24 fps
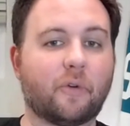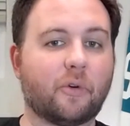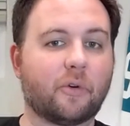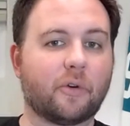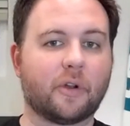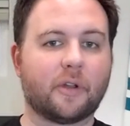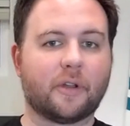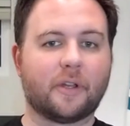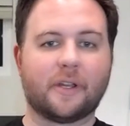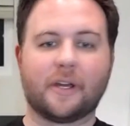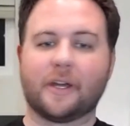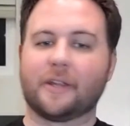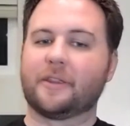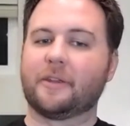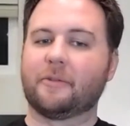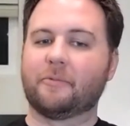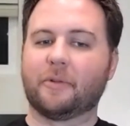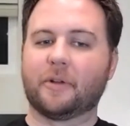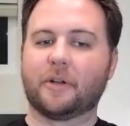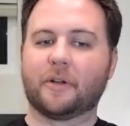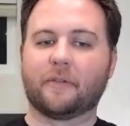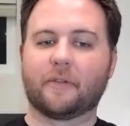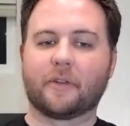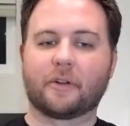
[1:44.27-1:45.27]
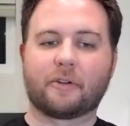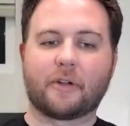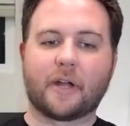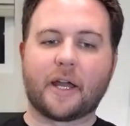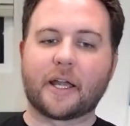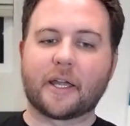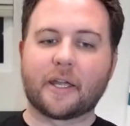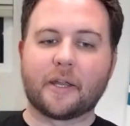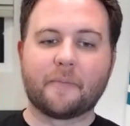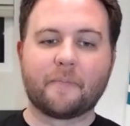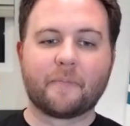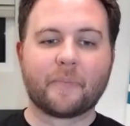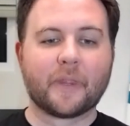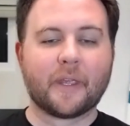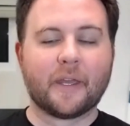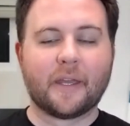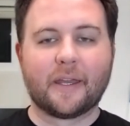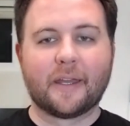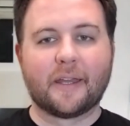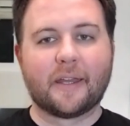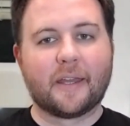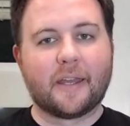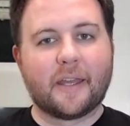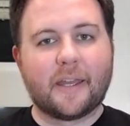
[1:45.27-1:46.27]
four to nothing win over the Kraken
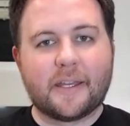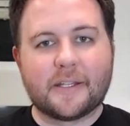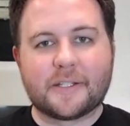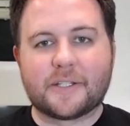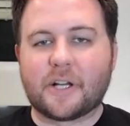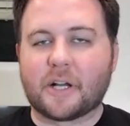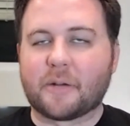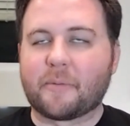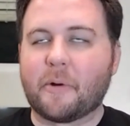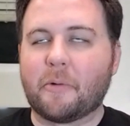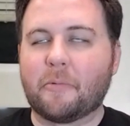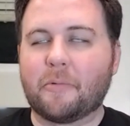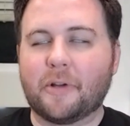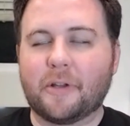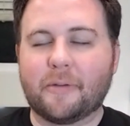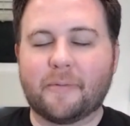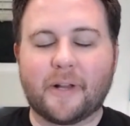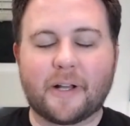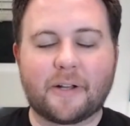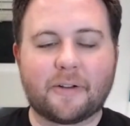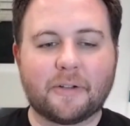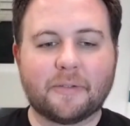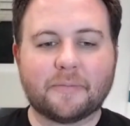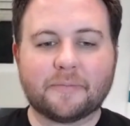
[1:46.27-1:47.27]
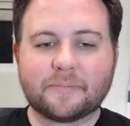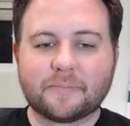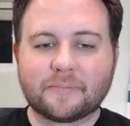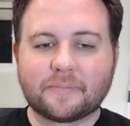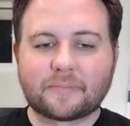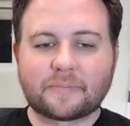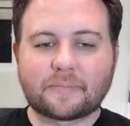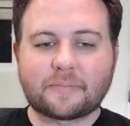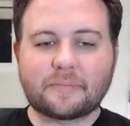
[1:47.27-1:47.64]
and talk about William Eklund,